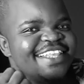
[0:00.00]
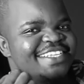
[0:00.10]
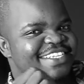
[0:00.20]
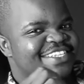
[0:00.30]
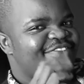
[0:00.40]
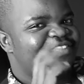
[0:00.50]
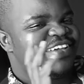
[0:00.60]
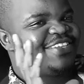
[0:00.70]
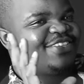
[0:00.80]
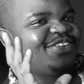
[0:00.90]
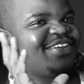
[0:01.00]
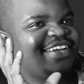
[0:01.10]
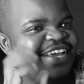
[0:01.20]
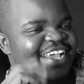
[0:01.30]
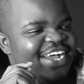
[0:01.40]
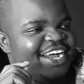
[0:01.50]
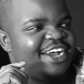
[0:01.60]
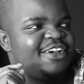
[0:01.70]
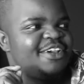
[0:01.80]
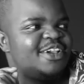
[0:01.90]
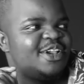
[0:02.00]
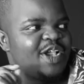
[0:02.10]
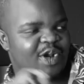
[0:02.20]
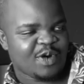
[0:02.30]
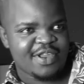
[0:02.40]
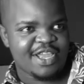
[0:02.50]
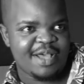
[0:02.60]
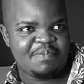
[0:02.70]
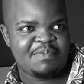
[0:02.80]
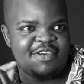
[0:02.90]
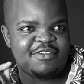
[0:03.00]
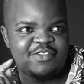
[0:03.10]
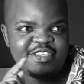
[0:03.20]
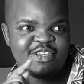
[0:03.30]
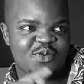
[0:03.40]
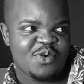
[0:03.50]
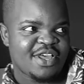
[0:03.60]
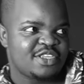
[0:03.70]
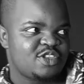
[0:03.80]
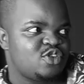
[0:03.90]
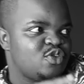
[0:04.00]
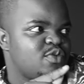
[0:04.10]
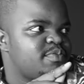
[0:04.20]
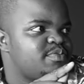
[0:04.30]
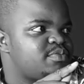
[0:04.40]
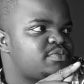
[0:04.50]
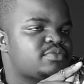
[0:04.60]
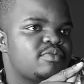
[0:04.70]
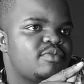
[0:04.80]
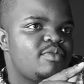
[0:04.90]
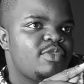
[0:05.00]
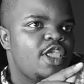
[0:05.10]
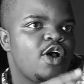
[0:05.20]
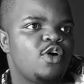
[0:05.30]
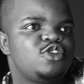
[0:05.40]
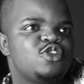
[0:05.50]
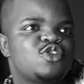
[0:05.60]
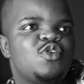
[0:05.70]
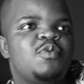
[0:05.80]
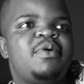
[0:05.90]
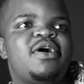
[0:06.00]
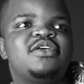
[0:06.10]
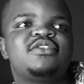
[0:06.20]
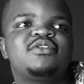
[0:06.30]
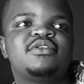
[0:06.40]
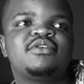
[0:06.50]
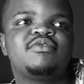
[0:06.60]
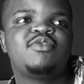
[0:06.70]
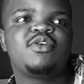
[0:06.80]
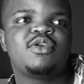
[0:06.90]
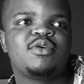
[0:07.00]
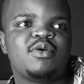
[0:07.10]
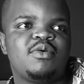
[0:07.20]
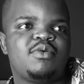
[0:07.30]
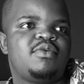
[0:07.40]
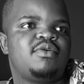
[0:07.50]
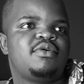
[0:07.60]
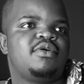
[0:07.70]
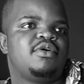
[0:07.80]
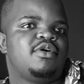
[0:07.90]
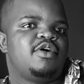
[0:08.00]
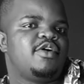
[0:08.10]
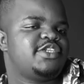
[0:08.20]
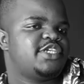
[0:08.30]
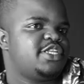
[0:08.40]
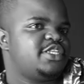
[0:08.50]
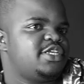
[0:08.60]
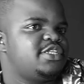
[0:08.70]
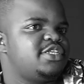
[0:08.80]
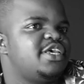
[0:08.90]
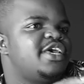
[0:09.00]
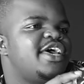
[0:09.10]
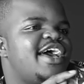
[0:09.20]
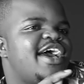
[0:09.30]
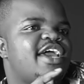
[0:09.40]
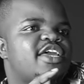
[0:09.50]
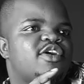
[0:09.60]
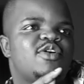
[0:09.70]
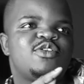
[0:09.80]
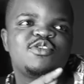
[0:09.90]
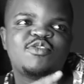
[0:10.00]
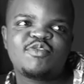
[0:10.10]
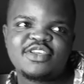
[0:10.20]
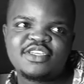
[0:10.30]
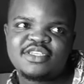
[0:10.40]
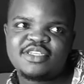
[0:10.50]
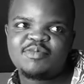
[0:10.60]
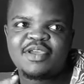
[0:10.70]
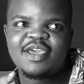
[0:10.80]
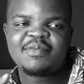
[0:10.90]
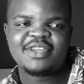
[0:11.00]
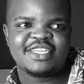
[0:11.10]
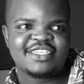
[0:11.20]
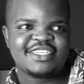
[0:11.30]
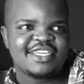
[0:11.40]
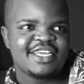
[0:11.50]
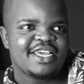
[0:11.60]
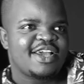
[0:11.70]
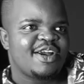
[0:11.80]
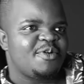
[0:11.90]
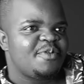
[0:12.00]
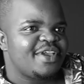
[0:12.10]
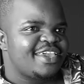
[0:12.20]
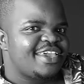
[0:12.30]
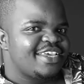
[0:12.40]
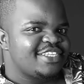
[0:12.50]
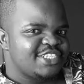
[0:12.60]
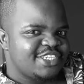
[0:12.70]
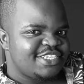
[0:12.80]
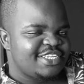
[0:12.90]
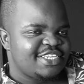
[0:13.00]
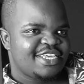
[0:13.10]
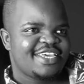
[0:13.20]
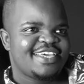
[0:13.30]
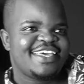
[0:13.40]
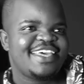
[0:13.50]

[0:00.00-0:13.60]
this is a funny story. Uh, growing up, my vision was to go to school, pass very well, which I did, and go to university and become an engineer, yeah. work as an engineer,